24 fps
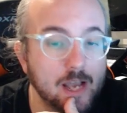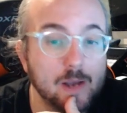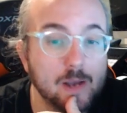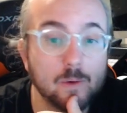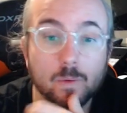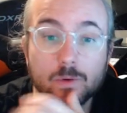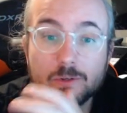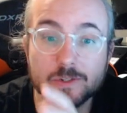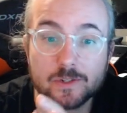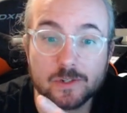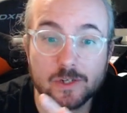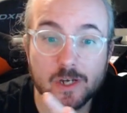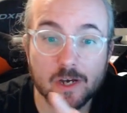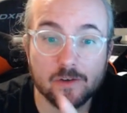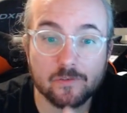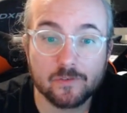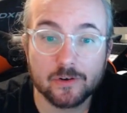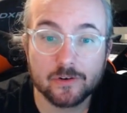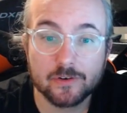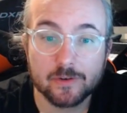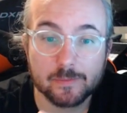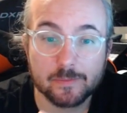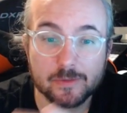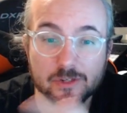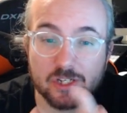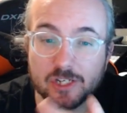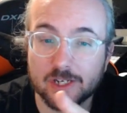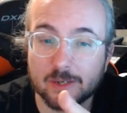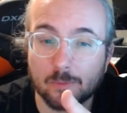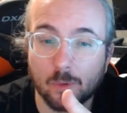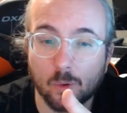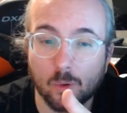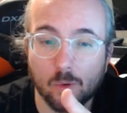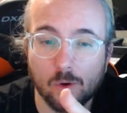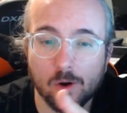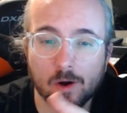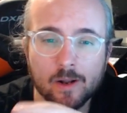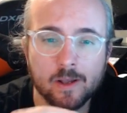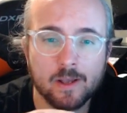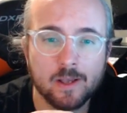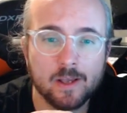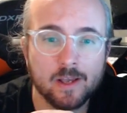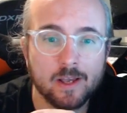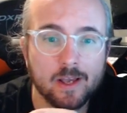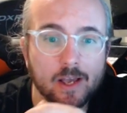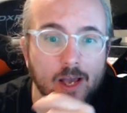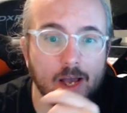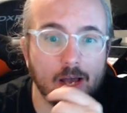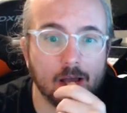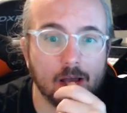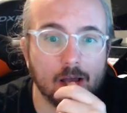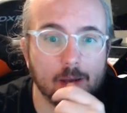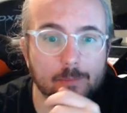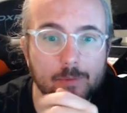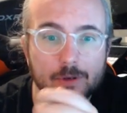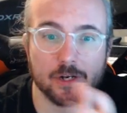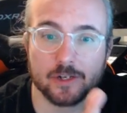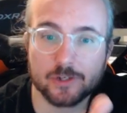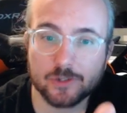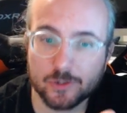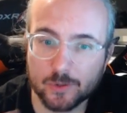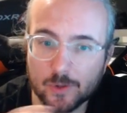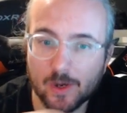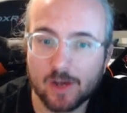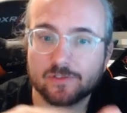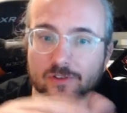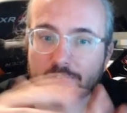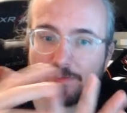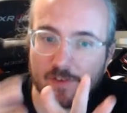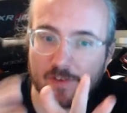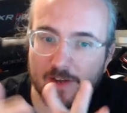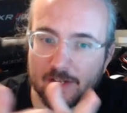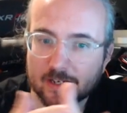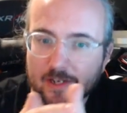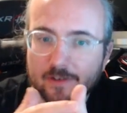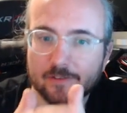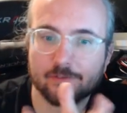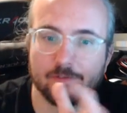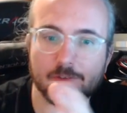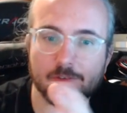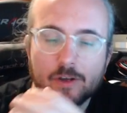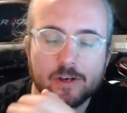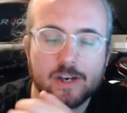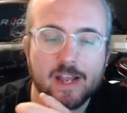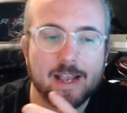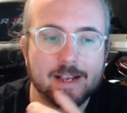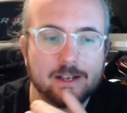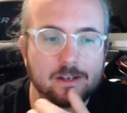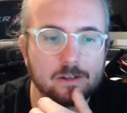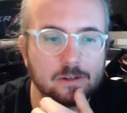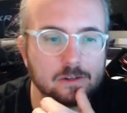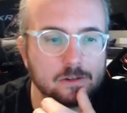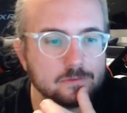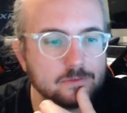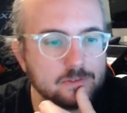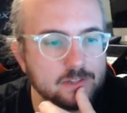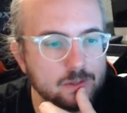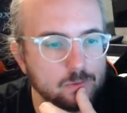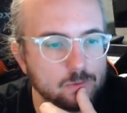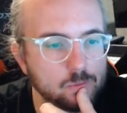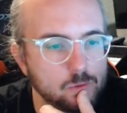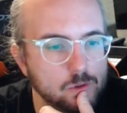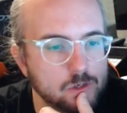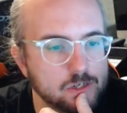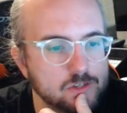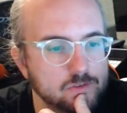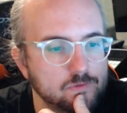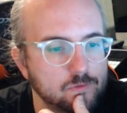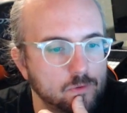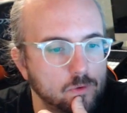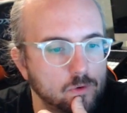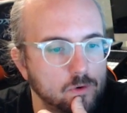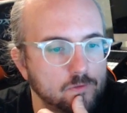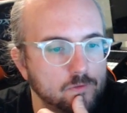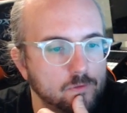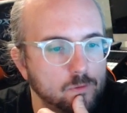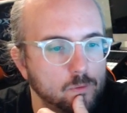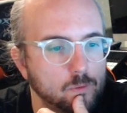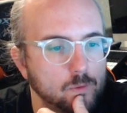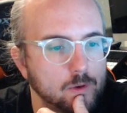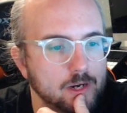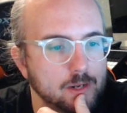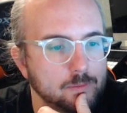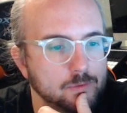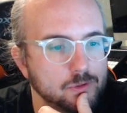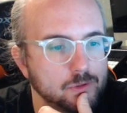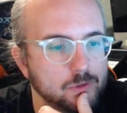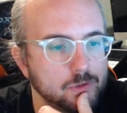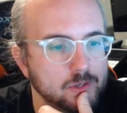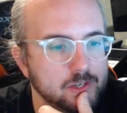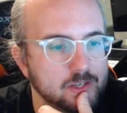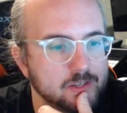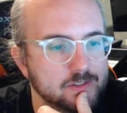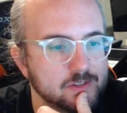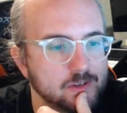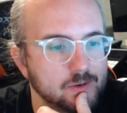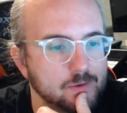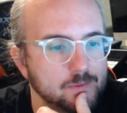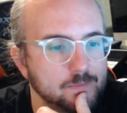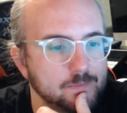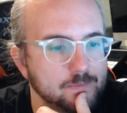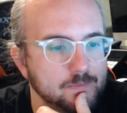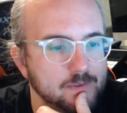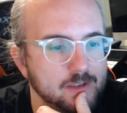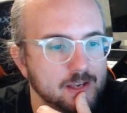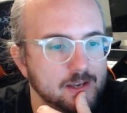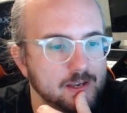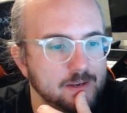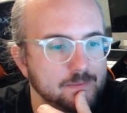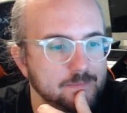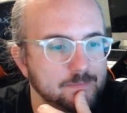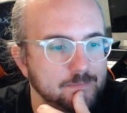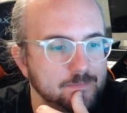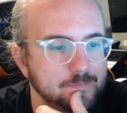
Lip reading: I want to cover the Machina more, but I do have to find a fun angle that works for what I'm doing. So yeah.